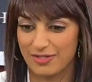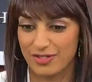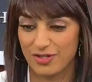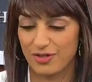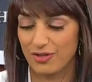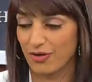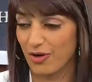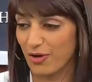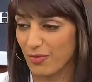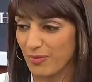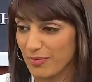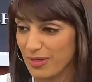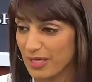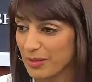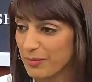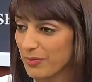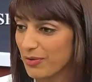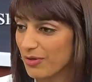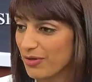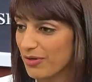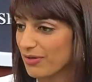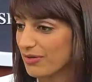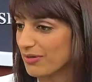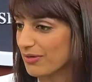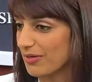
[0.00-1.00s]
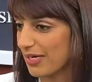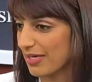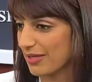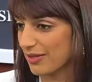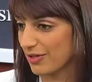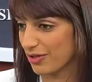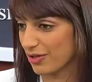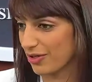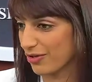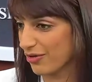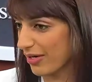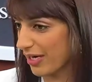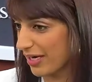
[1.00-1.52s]
to their own people, and
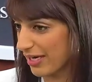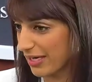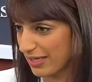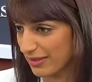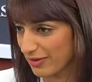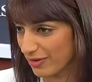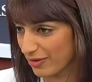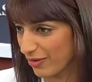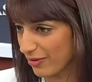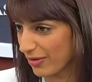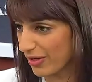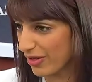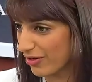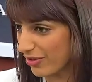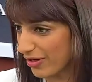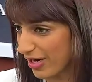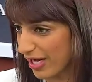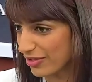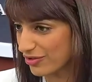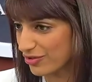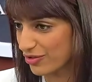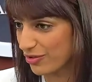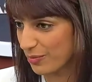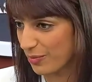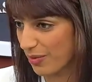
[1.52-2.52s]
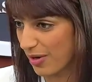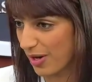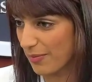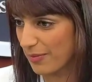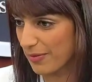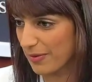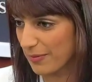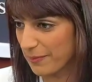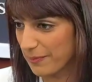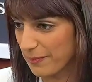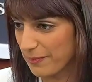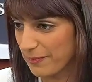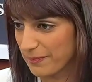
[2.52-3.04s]
they're creating their own international
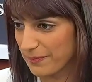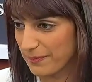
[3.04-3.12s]
problem.